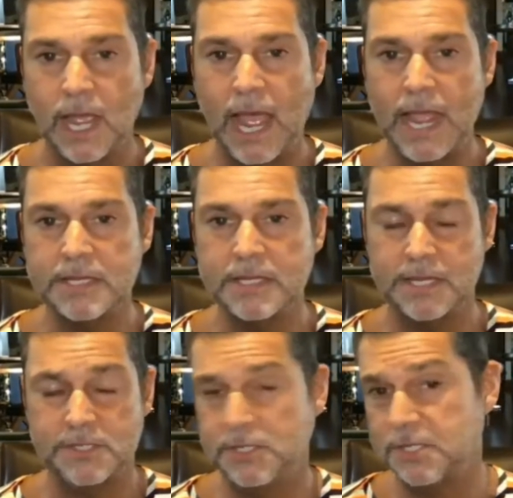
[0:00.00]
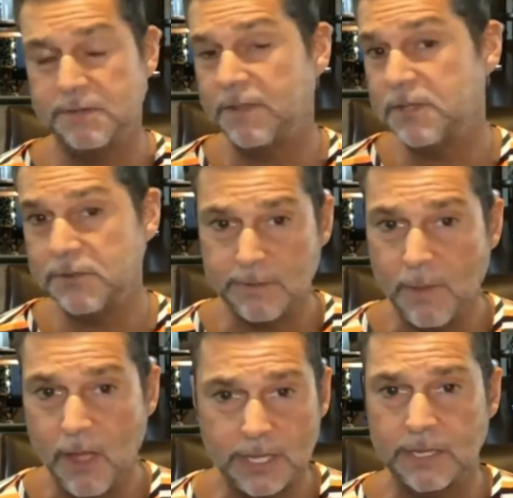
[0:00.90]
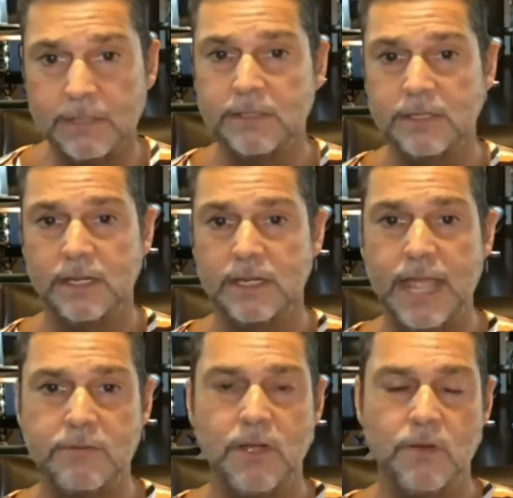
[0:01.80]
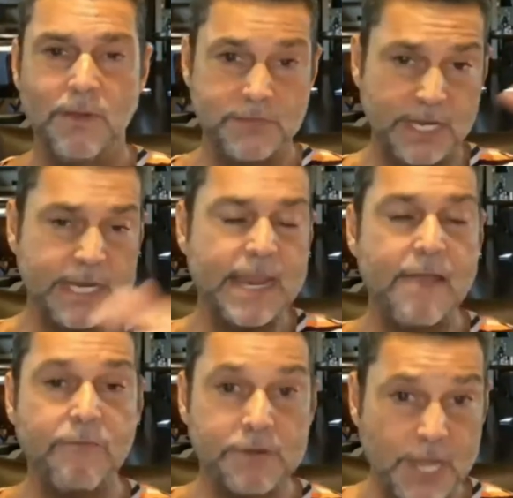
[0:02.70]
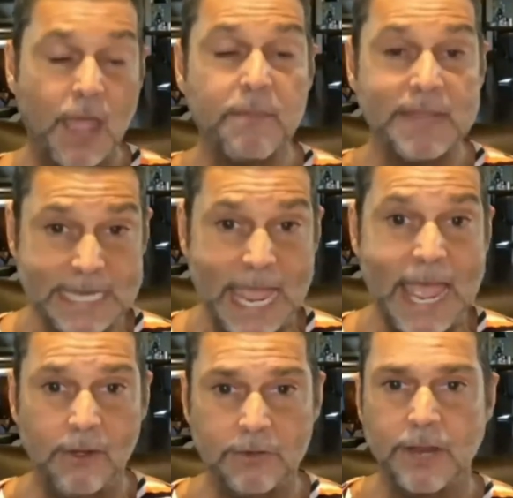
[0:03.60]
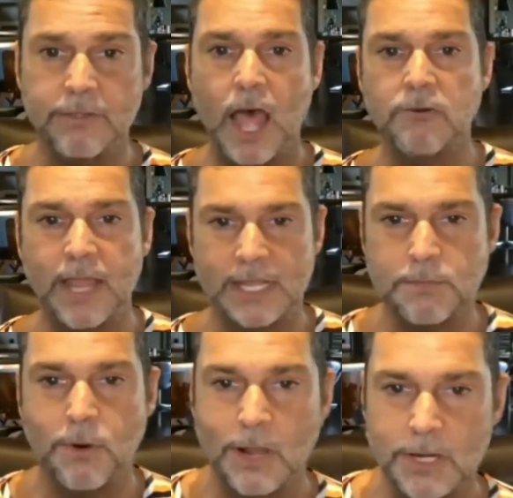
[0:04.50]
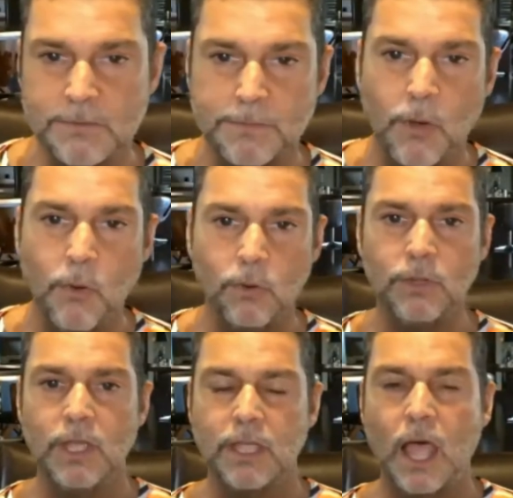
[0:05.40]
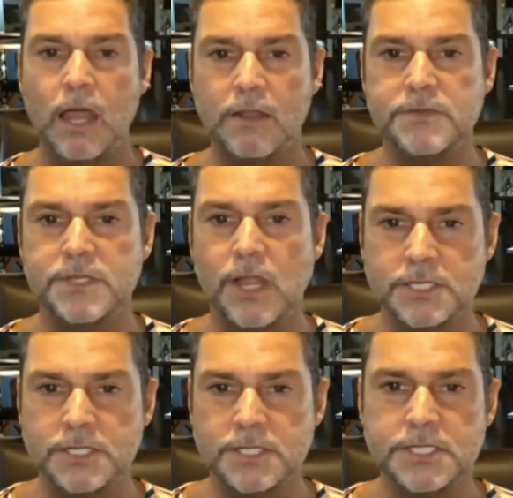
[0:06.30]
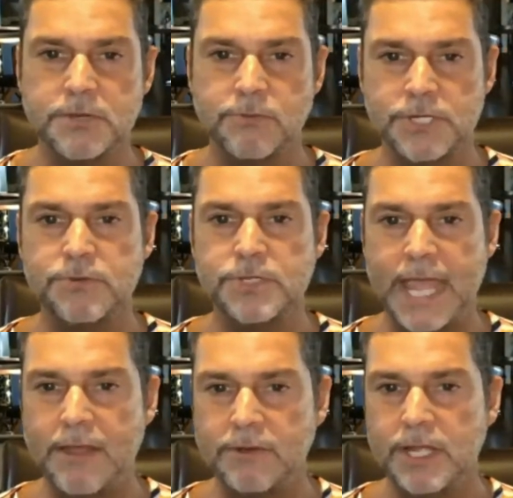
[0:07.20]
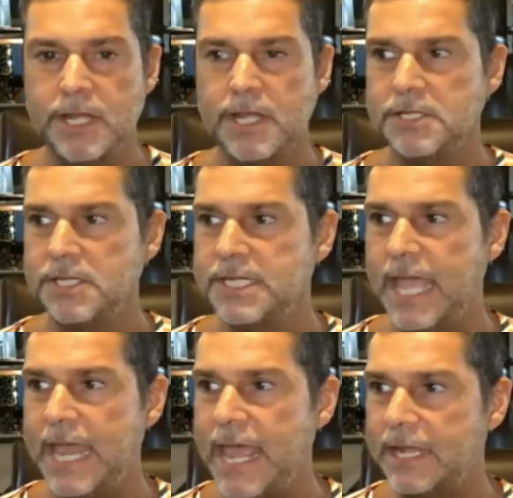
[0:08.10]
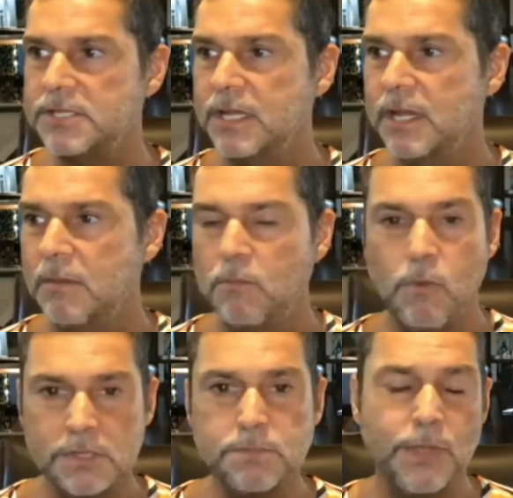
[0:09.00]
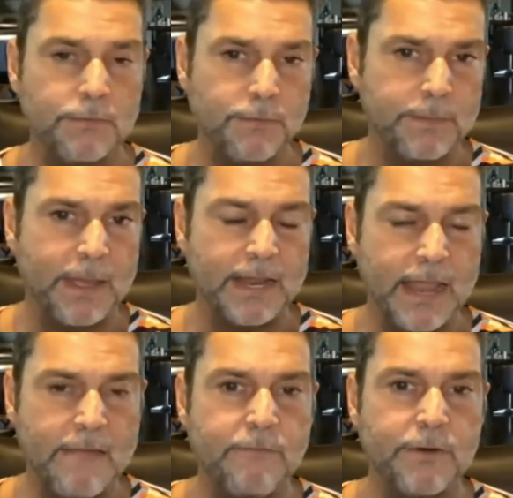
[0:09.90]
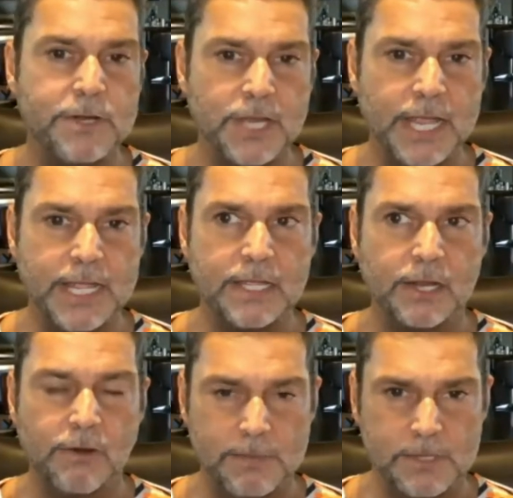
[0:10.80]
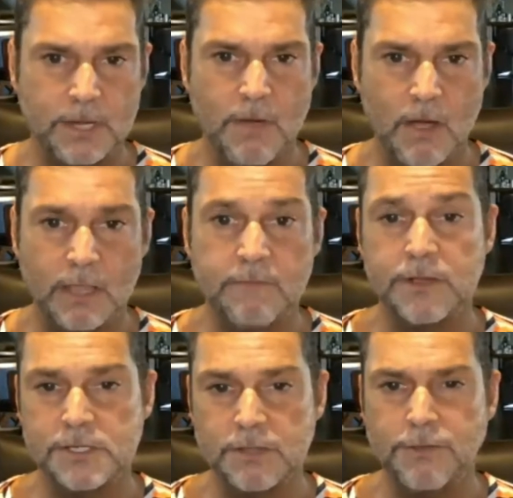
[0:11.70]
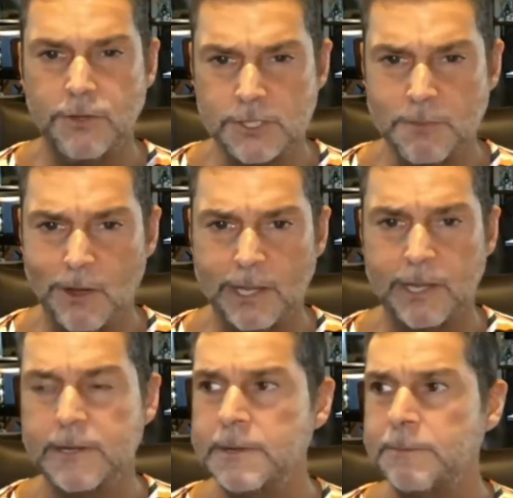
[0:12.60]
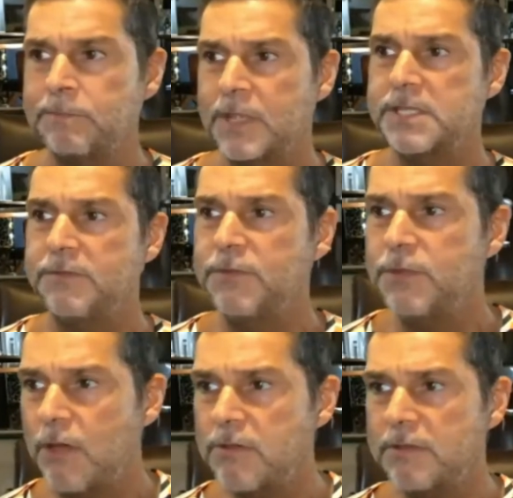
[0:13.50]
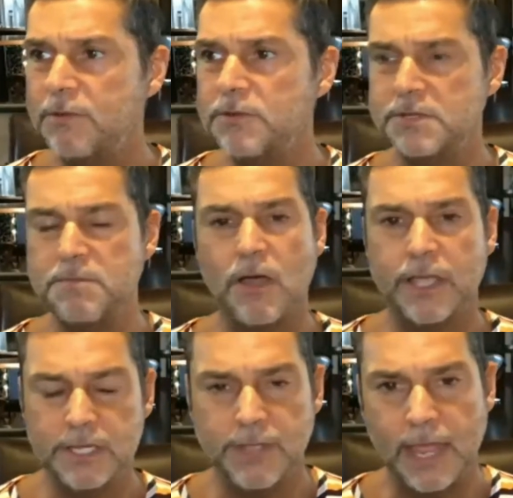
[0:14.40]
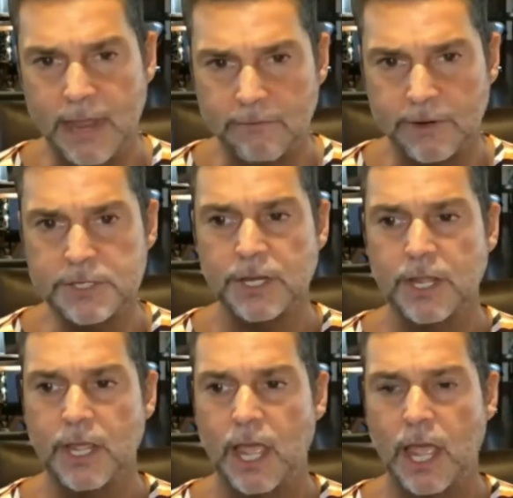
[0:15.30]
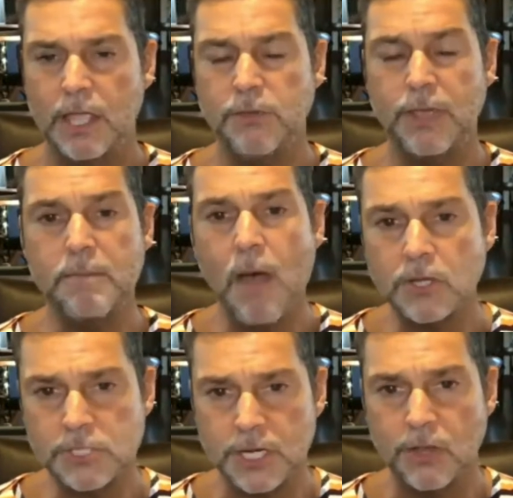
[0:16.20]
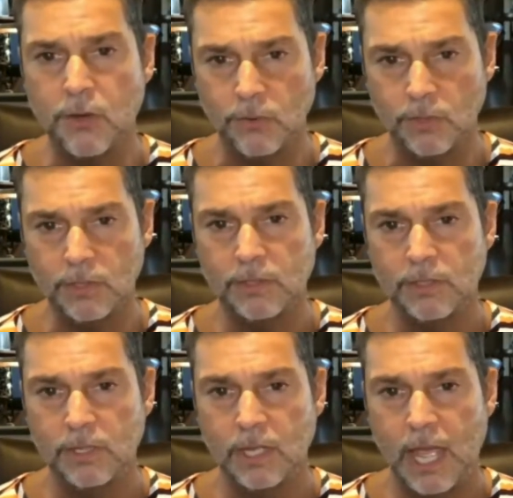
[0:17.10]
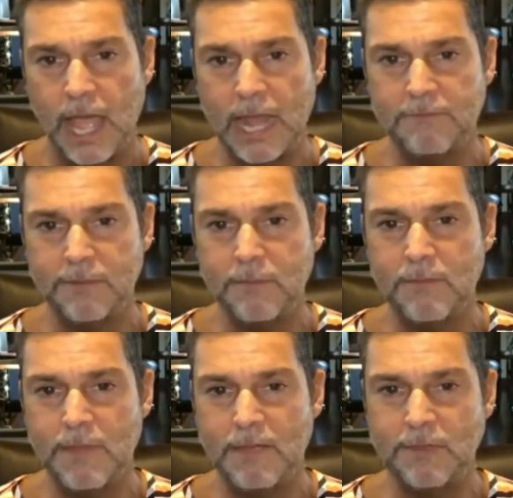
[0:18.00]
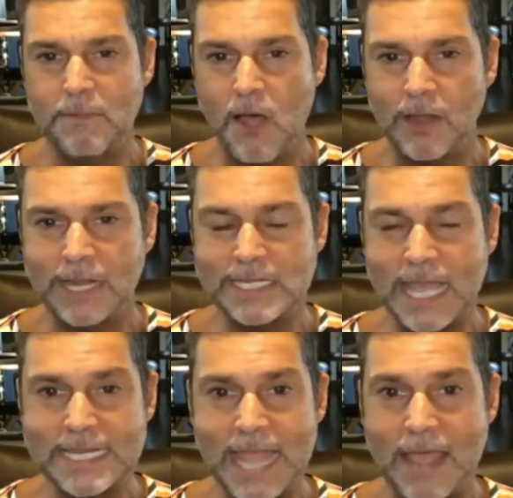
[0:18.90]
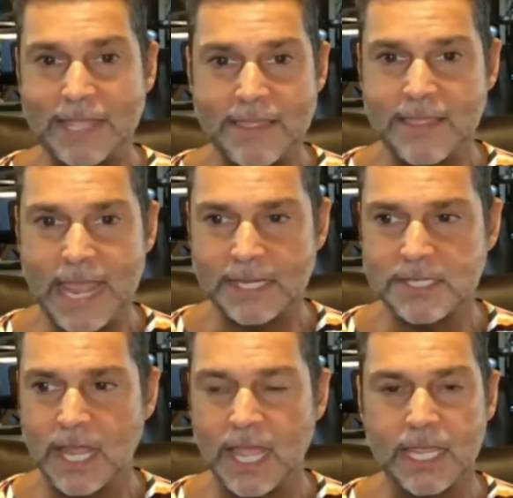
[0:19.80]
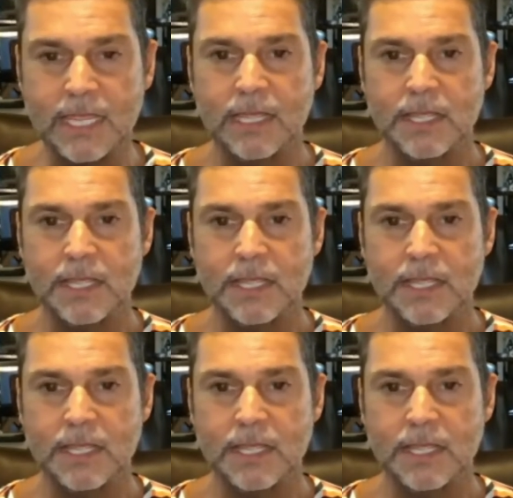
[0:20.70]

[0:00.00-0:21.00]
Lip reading: and it's just a feature of the market. Now, we've seen leverage coming down. The 100x products are all kind of starting to reduce down to 10x. What's beautiful about leverage in the crypto market versus the futures market is if you go in the futures market and you get leverage, you get a margin call. And if the market's then down again the next day,